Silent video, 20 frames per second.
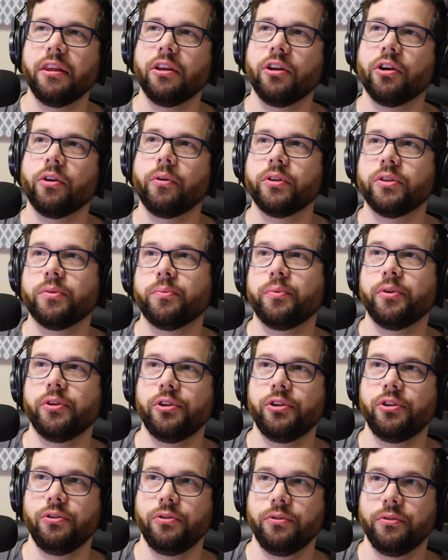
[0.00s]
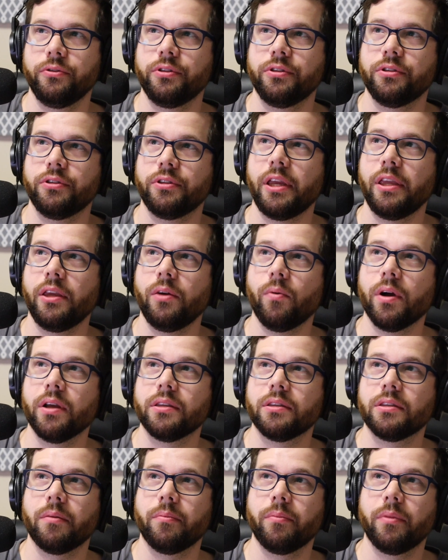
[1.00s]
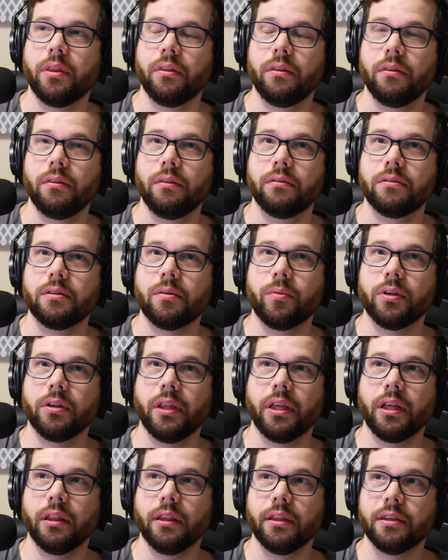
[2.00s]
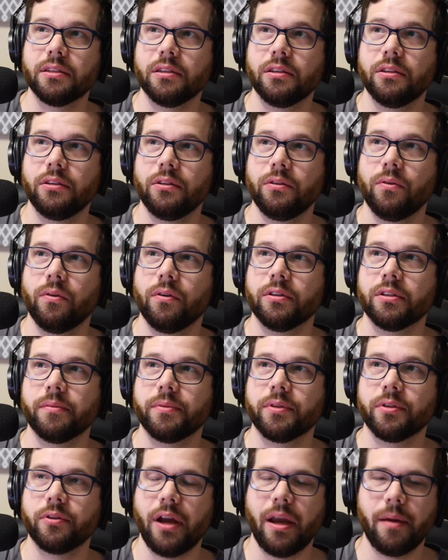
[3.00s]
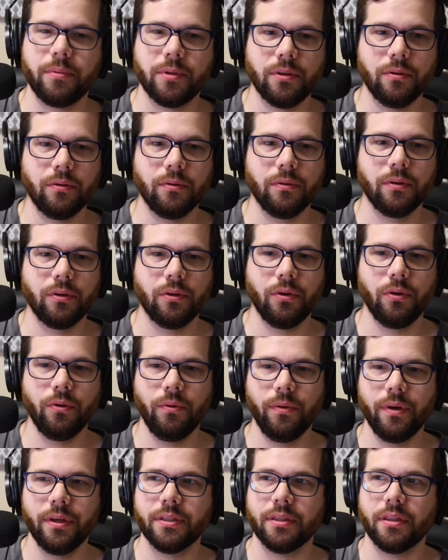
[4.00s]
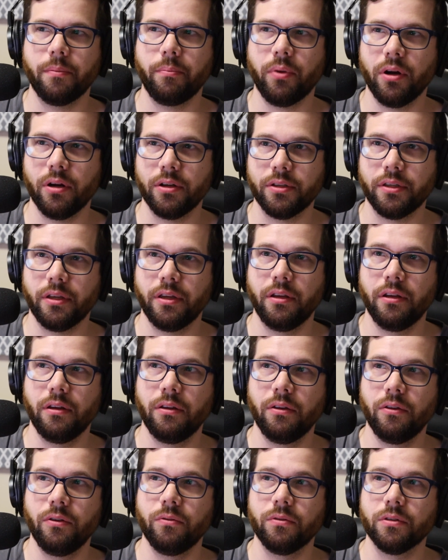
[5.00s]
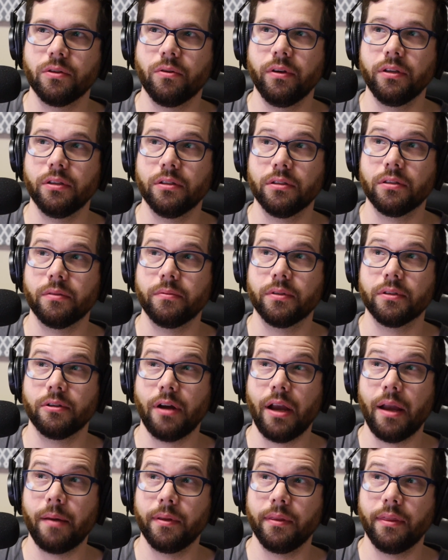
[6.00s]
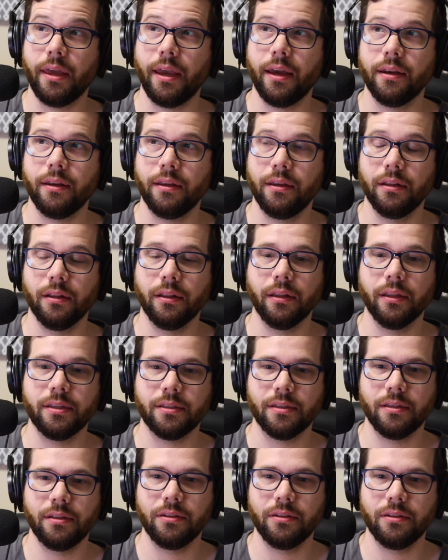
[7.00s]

you're going to produce that you want someone to like listen to or subscribe to, who is the person who's going to subscribe to that and listen